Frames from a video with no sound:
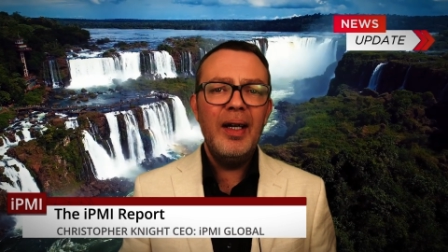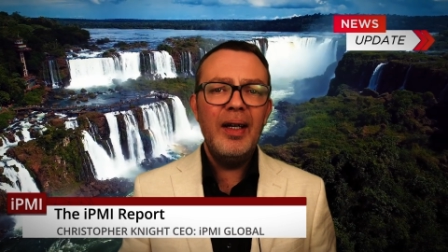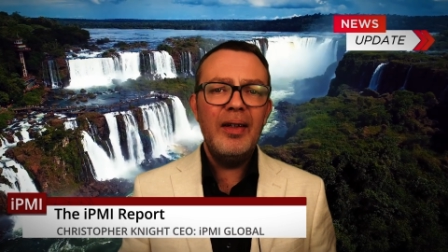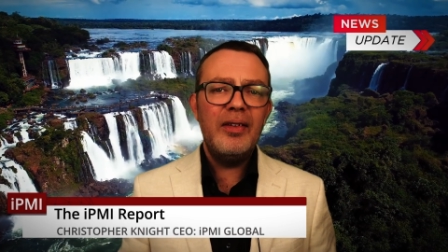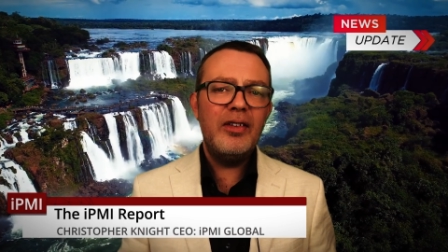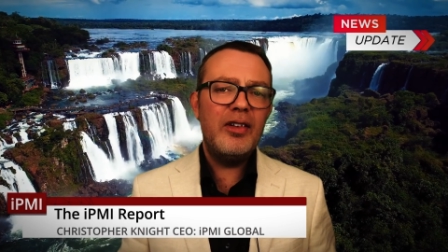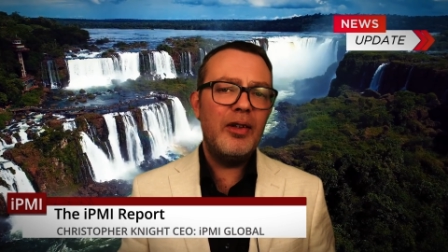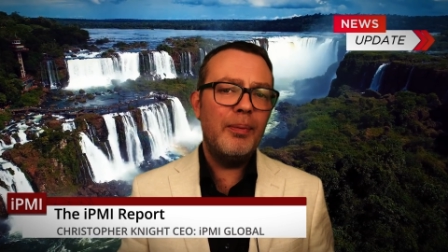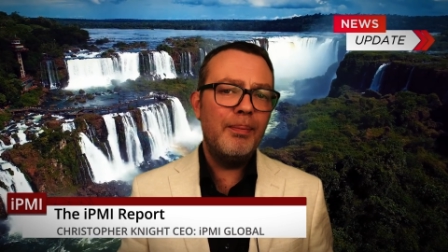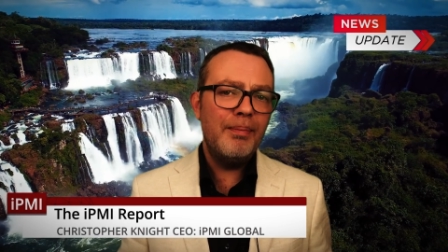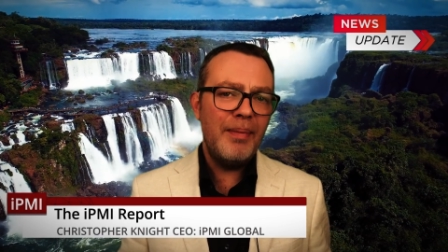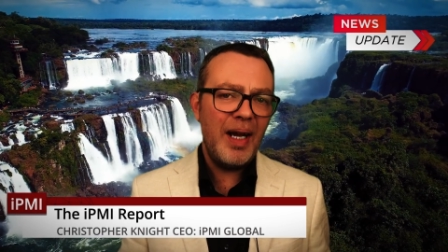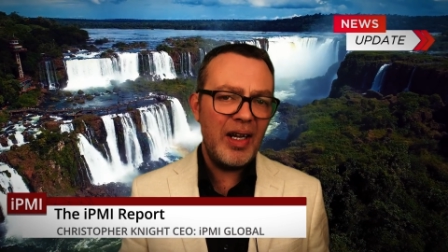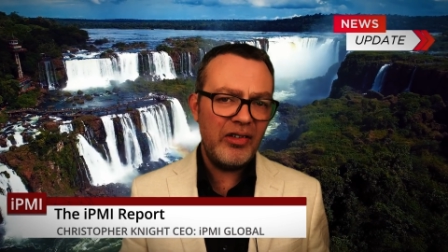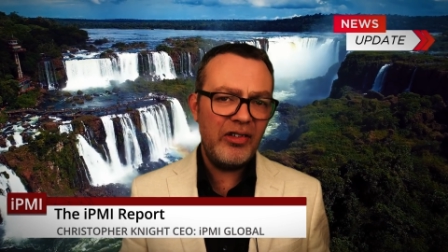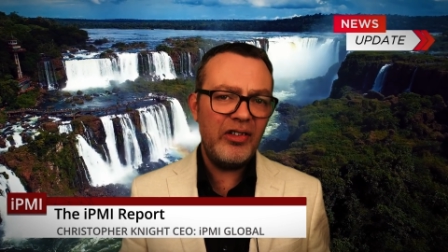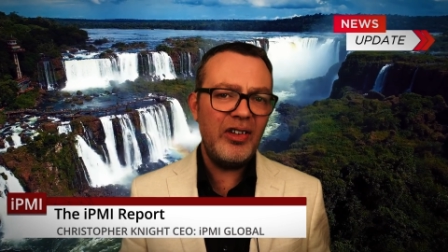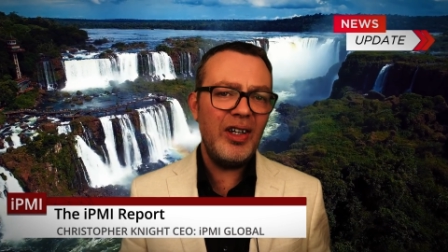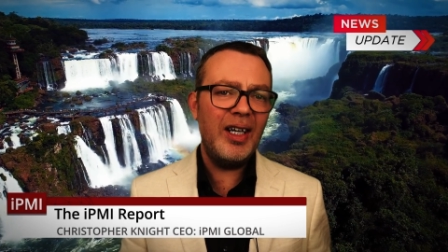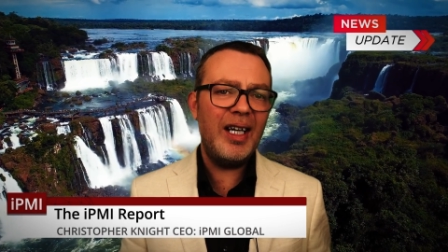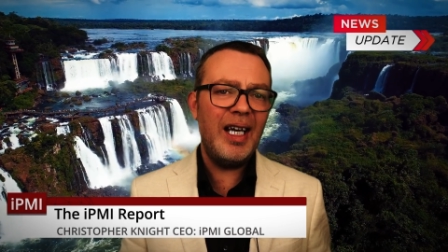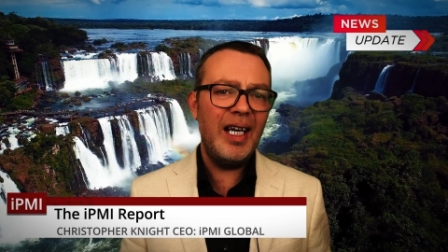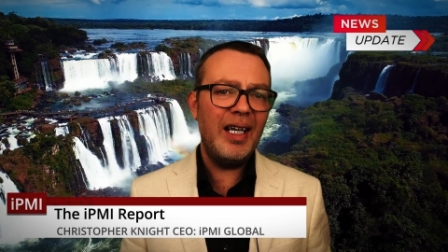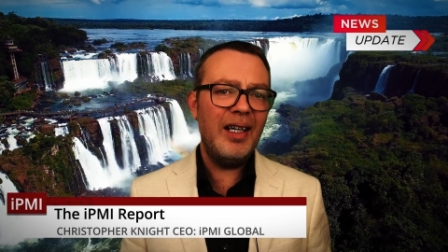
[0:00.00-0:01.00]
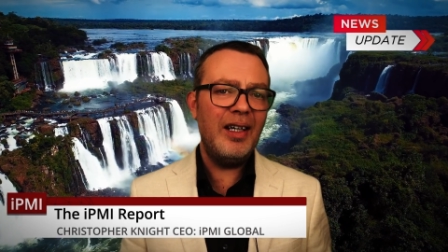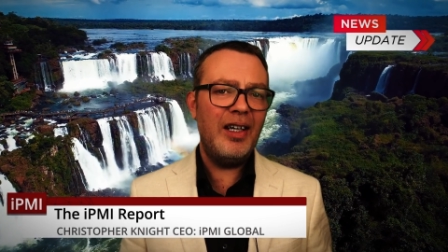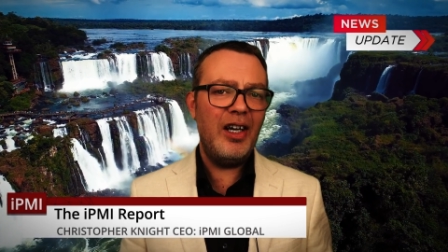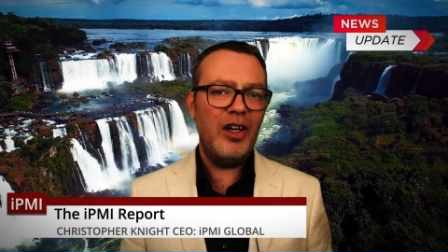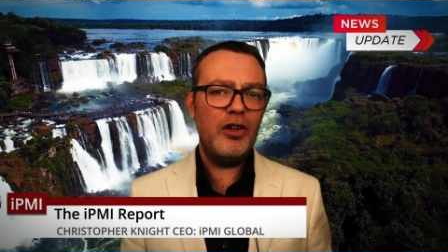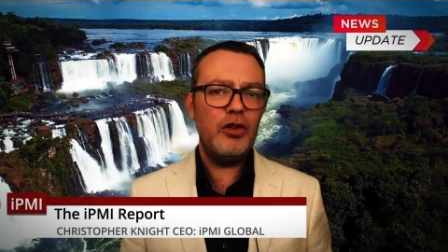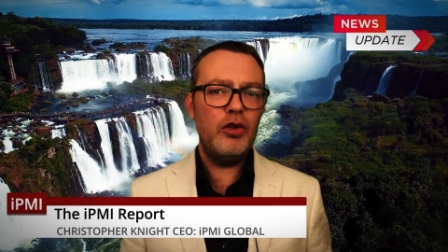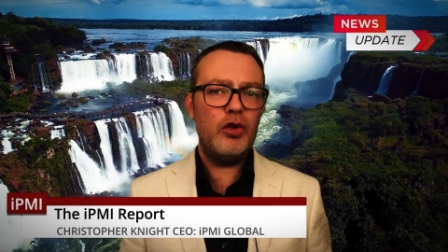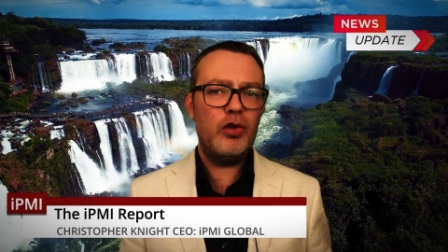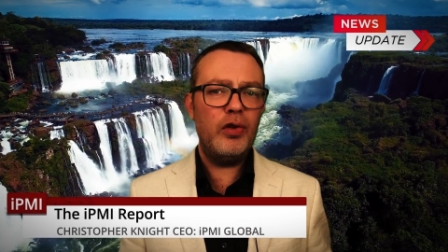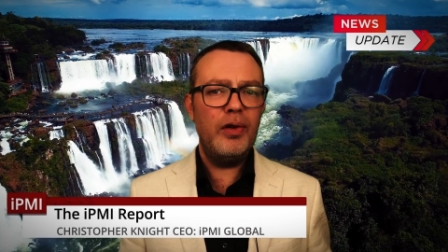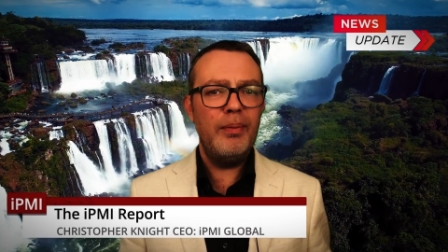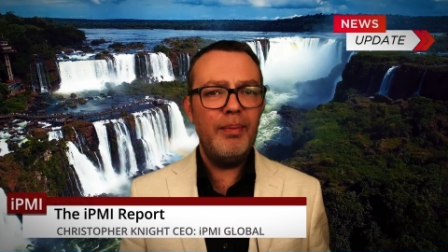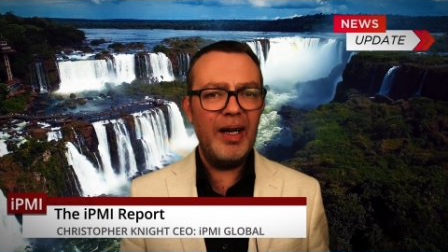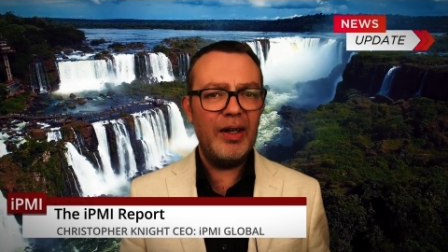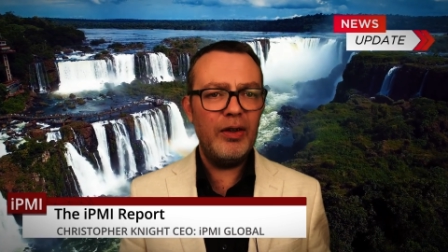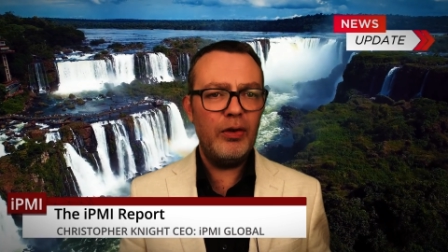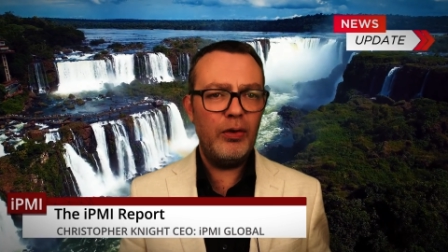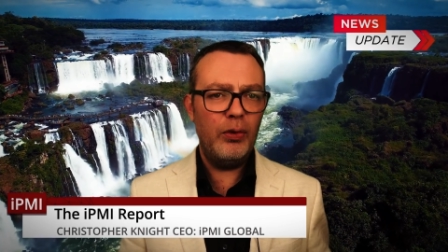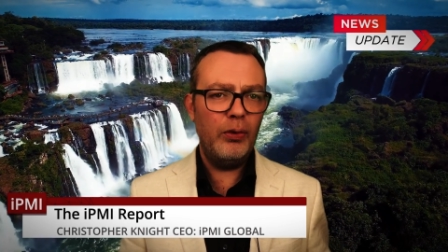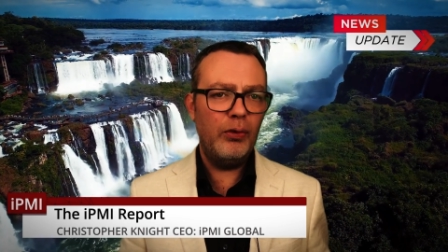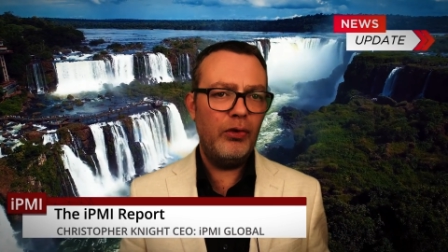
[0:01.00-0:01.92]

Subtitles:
domestic in-country medical